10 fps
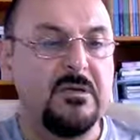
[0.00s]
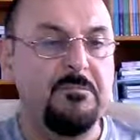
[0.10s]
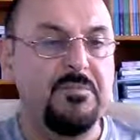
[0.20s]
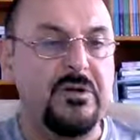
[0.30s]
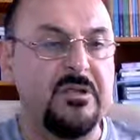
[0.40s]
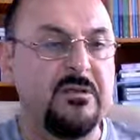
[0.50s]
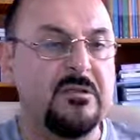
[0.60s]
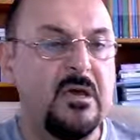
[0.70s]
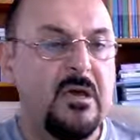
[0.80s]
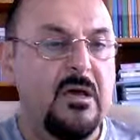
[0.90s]
printed.
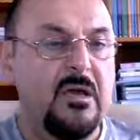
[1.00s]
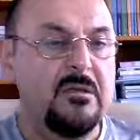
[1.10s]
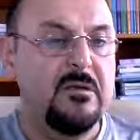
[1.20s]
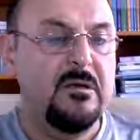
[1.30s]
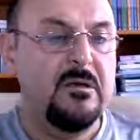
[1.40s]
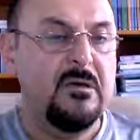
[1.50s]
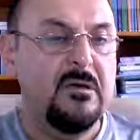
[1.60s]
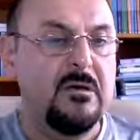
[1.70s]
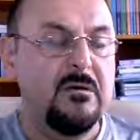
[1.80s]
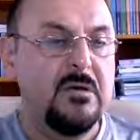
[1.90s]
And
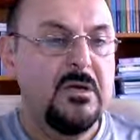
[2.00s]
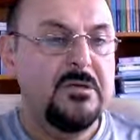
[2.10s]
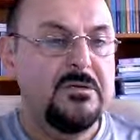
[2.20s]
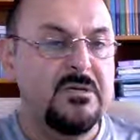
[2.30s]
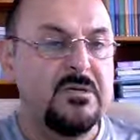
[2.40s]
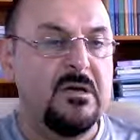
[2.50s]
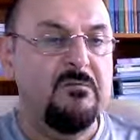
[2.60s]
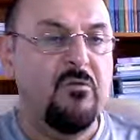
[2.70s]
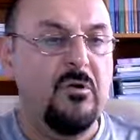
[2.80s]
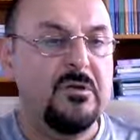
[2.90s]
just
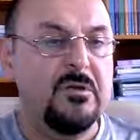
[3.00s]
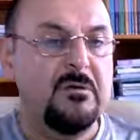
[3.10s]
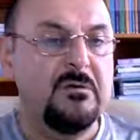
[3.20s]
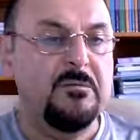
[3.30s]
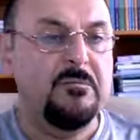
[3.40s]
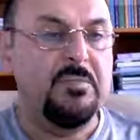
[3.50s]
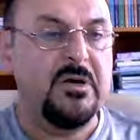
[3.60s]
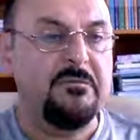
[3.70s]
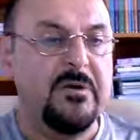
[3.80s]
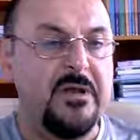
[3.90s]
for the
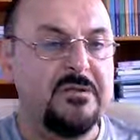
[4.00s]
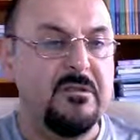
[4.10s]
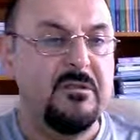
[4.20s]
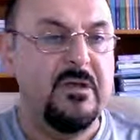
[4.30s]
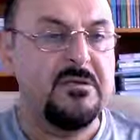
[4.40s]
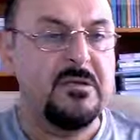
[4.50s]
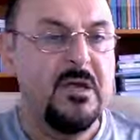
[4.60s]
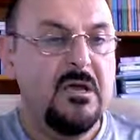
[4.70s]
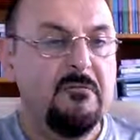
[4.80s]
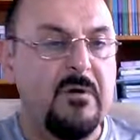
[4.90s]
paraphrasing this,
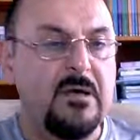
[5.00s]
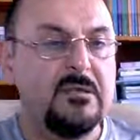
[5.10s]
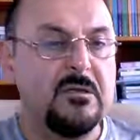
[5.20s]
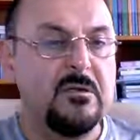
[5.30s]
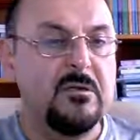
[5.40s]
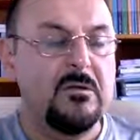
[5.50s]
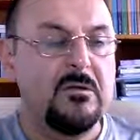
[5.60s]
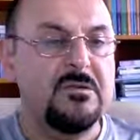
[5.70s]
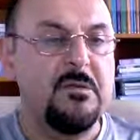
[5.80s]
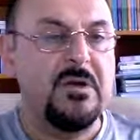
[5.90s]
1
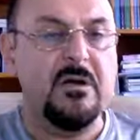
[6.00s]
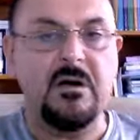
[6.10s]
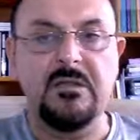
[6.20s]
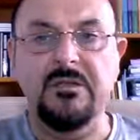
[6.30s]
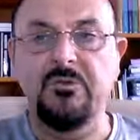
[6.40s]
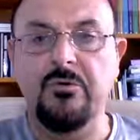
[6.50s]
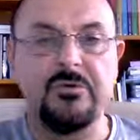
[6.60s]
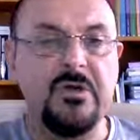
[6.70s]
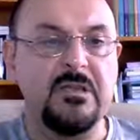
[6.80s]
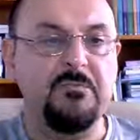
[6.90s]
semicolon 2,
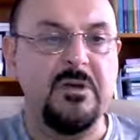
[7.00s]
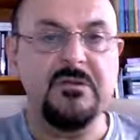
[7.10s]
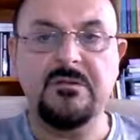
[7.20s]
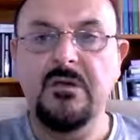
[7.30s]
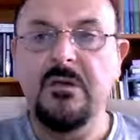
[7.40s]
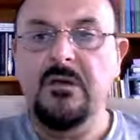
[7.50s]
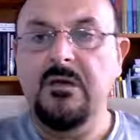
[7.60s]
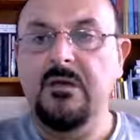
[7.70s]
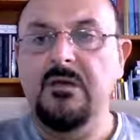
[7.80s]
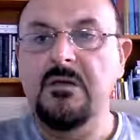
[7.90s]
that means
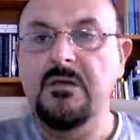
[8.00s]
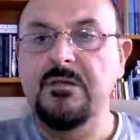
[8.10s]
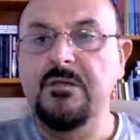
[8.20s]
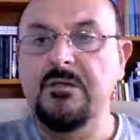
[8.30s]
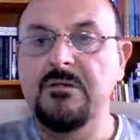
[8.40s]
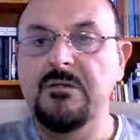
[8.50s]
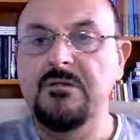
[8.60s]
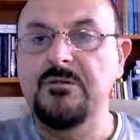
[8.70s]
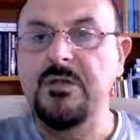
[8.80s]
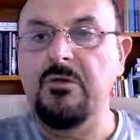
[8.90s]

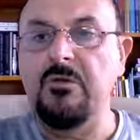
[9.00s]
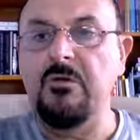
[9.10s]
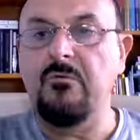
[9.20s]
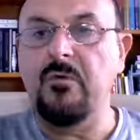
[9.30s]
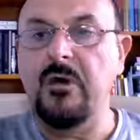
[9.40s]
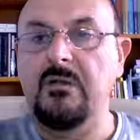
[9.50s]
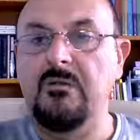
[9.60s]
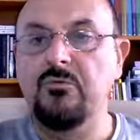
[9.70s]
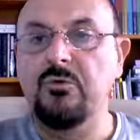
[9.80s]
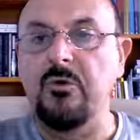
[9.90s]
0,
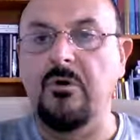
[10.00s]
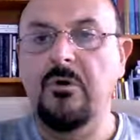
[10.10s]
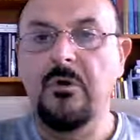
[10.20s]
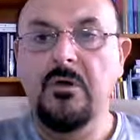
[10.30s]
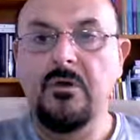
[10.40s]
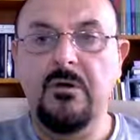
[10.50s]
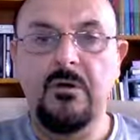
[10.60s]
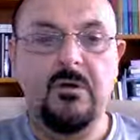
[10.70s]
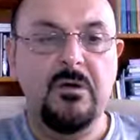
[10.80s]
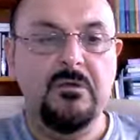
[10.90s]
1, 2.
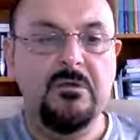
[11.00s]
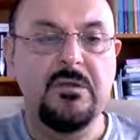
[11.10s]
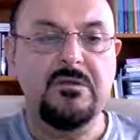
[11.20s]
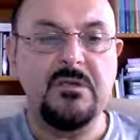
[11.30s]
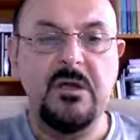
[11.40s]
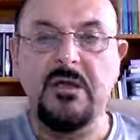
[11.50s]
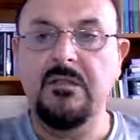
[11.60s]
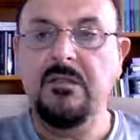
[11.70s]
This and